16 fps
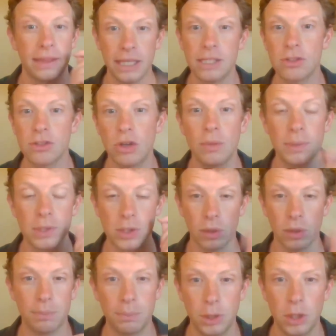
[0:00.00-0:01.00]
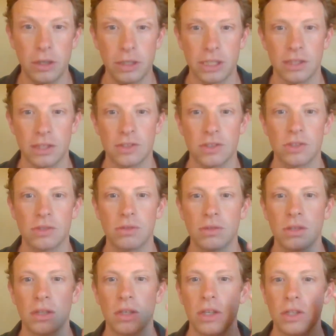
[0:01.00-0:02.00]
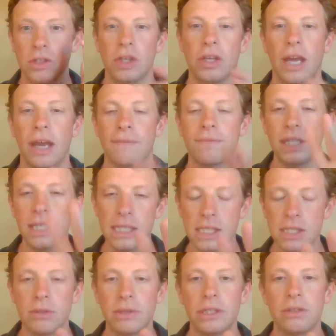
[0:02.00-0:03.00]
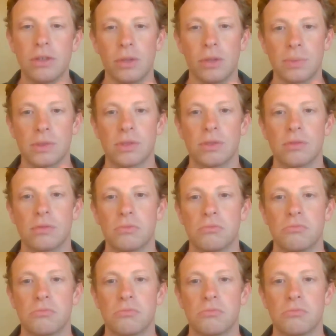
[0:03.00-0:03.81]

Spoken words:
This group is called the Puritans. So you have these three groups.